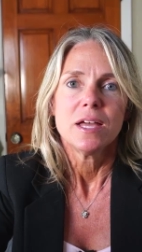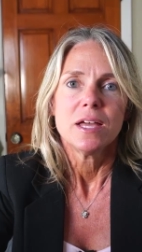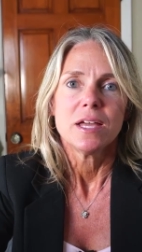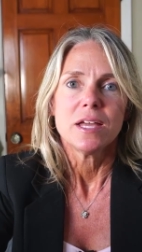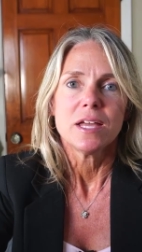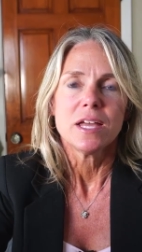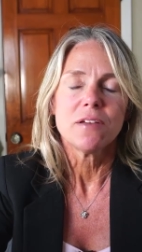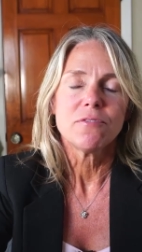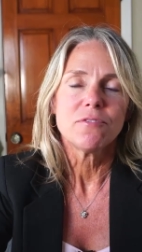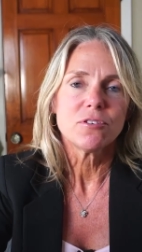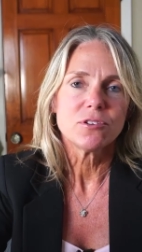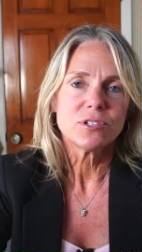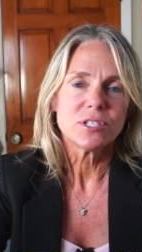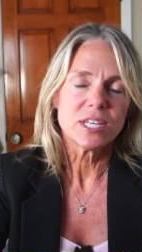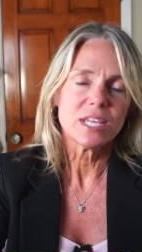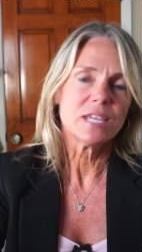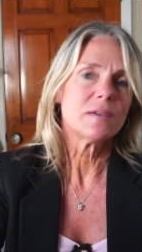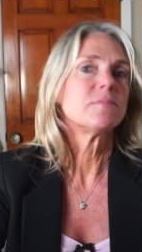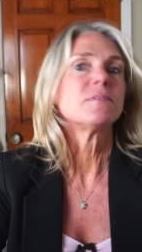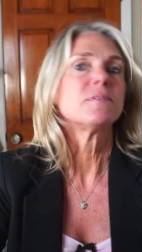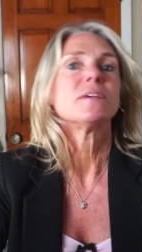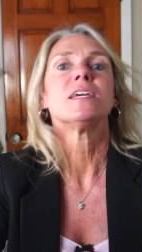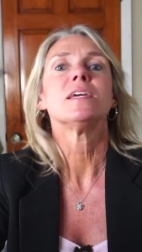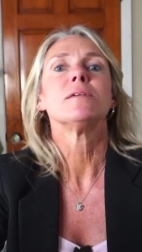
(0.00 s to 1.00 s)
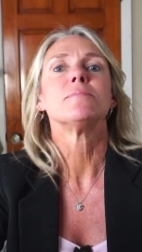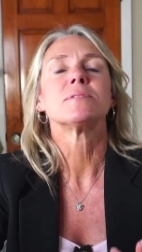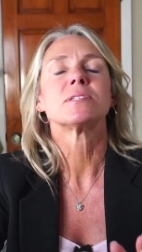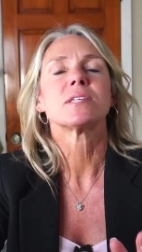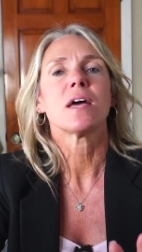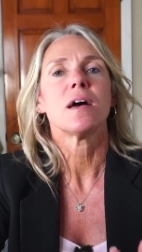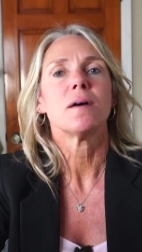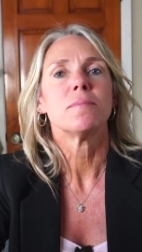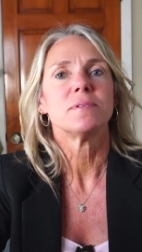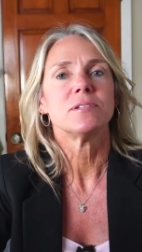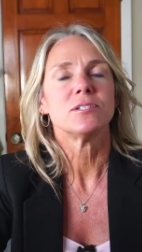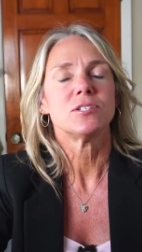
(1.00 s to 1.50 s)
If your team keeps
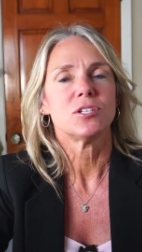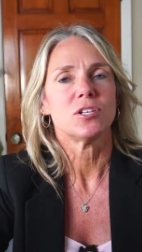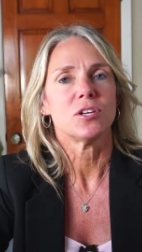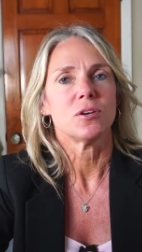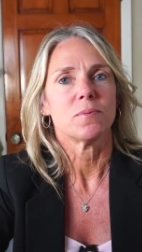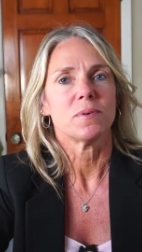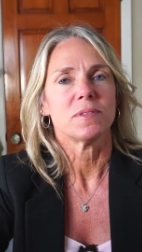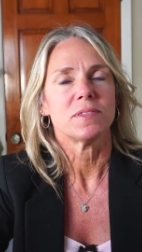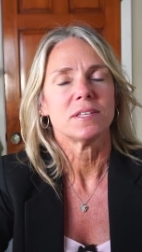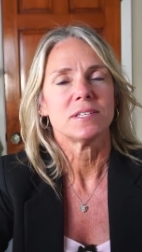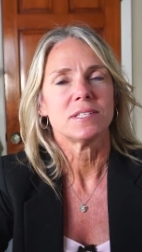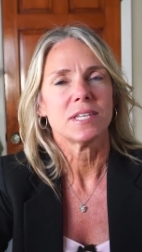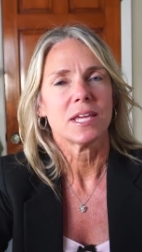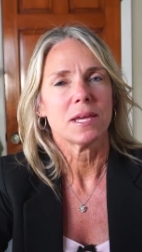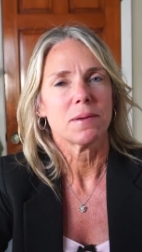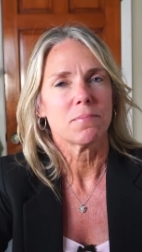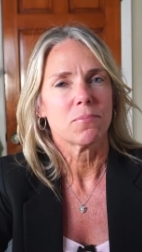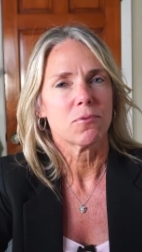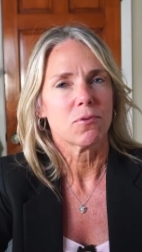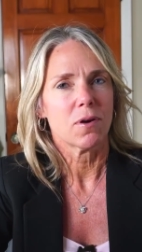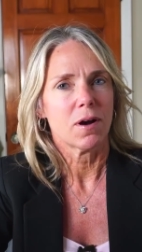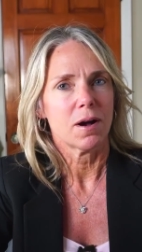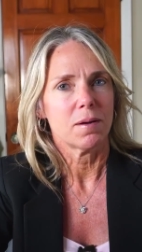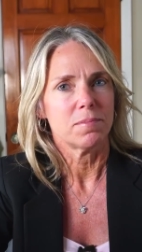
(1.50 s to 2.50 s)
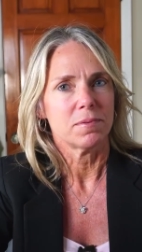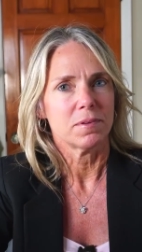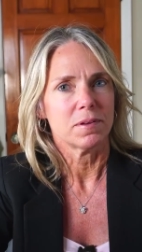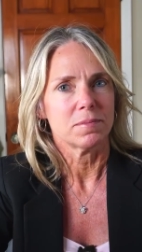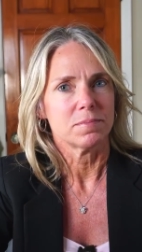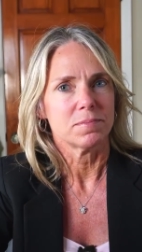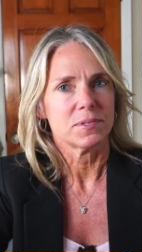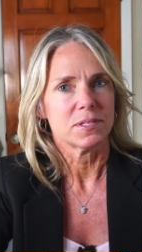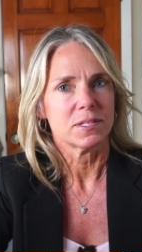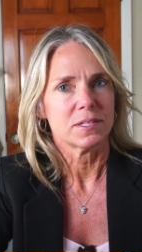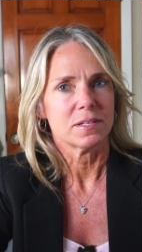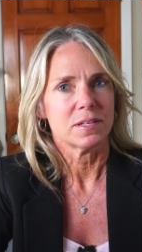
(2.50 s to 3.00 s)
coming to you with the same
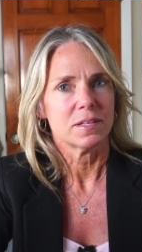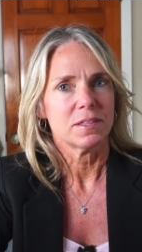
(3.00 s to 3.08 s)
problems,